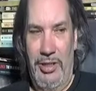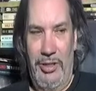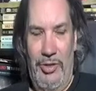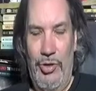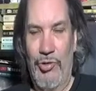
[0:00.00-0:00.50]

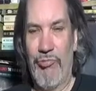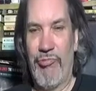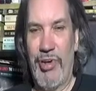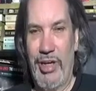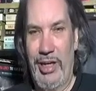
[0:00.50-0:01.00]
couldn't
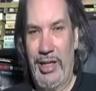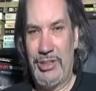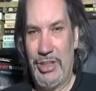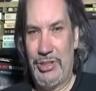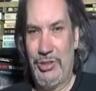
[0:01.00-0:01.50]
really
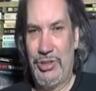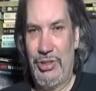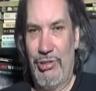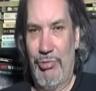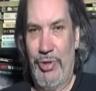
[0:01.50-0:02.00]
exist
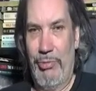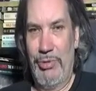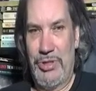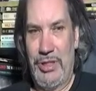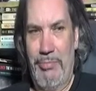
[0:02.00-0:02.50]
until there
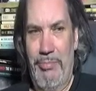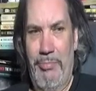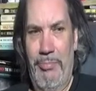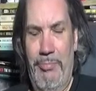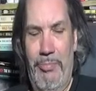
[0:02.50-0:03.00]
was that
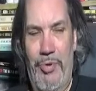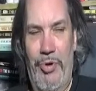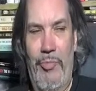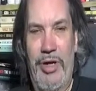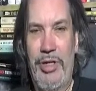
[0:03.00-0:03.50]

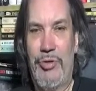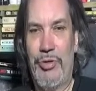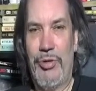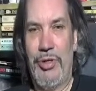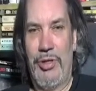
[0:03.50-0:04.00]
point where you
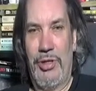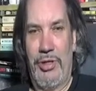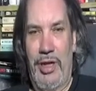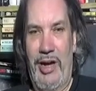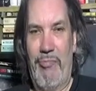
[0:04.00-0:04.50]
could
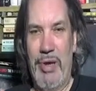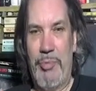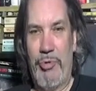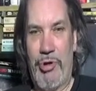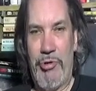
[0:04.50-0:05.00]
have
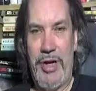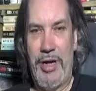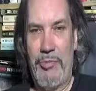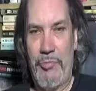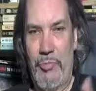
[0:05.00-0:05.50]
people going
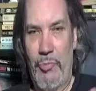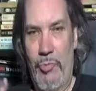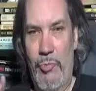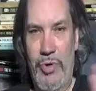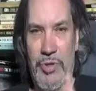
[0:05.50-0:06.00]
out
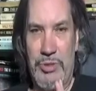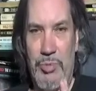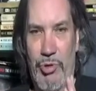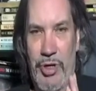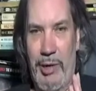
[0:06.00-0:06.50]
with
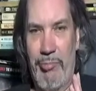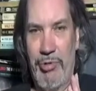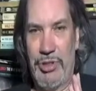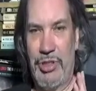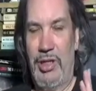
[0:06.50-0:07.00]
small
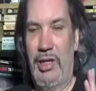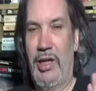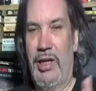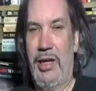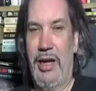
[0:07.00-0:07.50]
cameras
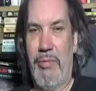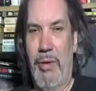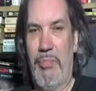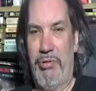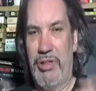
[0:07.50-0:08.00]

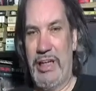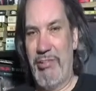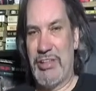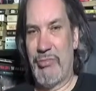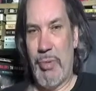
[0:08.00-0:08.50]
and build a
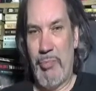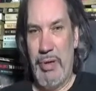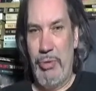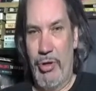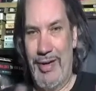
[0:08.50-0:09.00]
narrative about
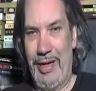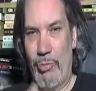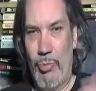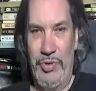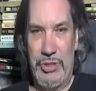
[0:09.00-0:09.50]
people going out
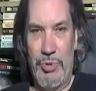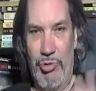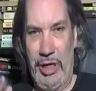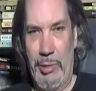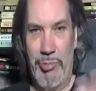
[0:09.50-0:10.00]
with small
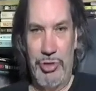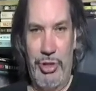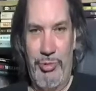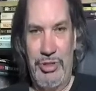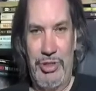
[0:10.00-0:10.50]
cameras
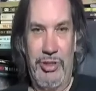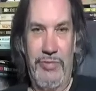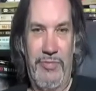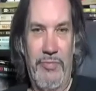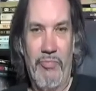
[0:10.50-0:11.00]
doing stuff.
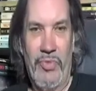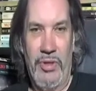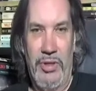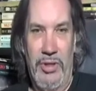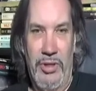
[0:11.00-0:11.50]

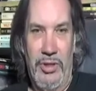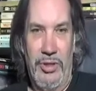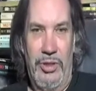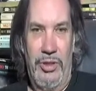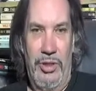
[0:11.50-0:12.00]

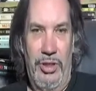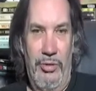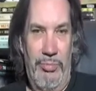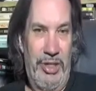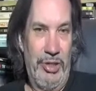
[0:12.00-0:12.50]
You
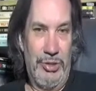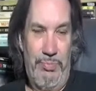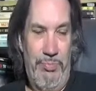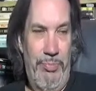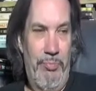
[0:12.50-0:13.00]
know, because
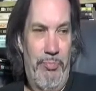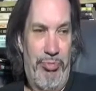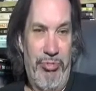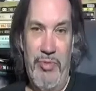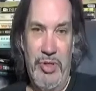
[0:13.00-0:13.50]

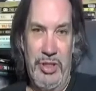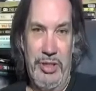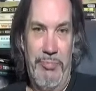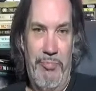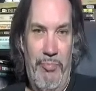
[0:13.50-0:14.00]

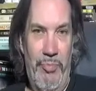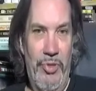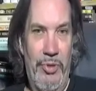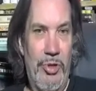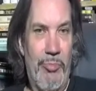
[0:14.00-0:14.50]
previously
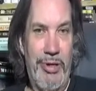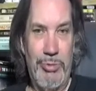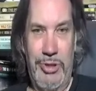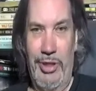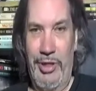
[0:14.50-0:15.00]
nobody
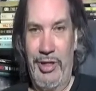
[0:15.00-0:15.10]
was lugging a